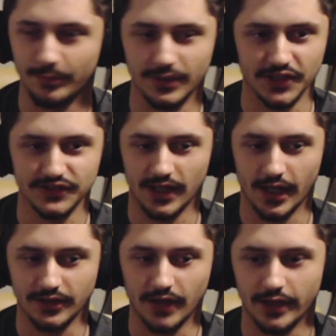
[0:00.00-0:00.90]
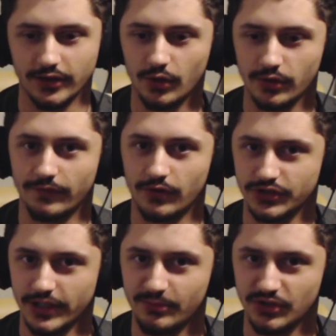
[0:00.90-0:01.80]
because I I know the
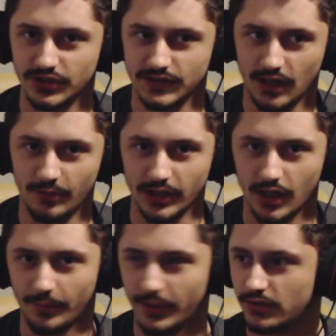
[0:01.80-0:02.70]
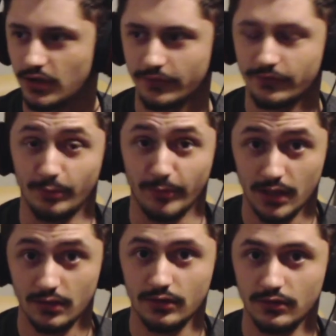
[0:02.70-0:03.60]
first image that's coming up, and look, for
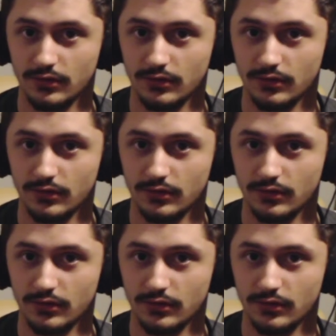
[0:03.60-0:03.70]
me,